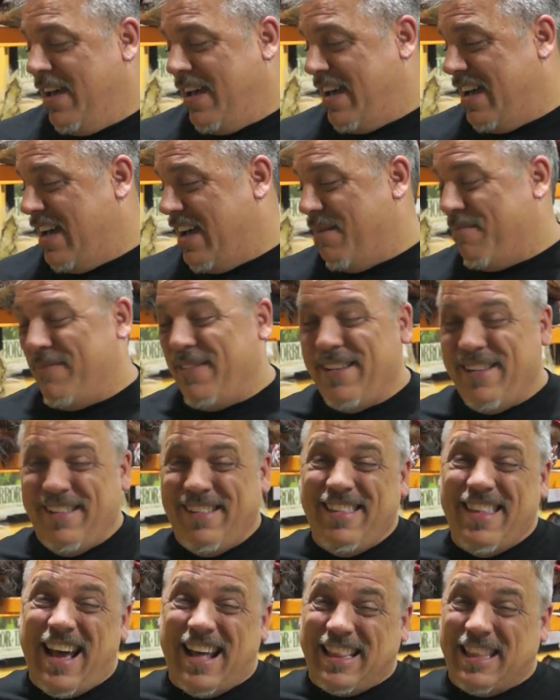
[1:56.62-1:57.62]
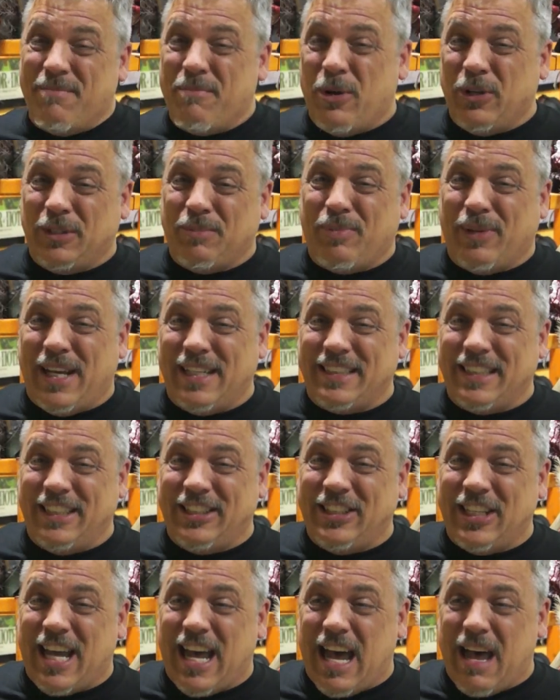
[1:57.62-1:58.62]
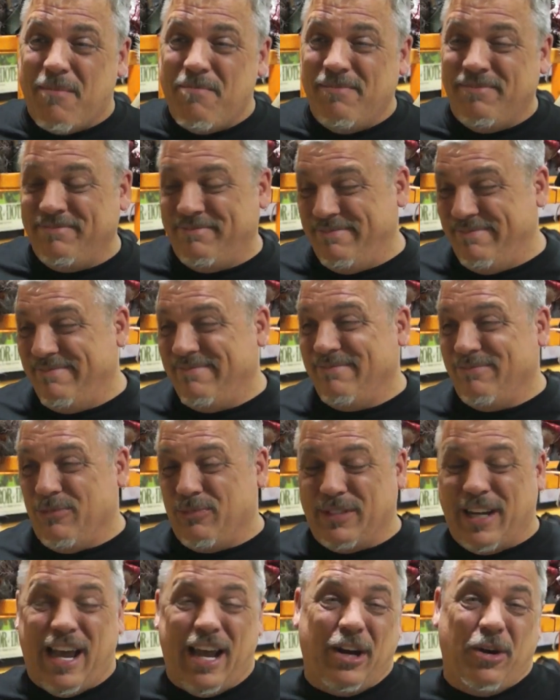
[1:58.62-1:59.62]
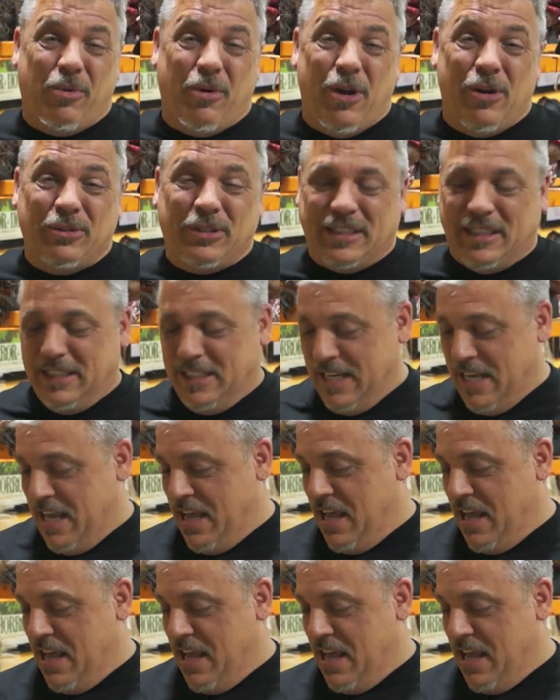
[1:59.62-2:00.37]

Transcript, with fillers: Um, not the most pleasant job. Kind of gross.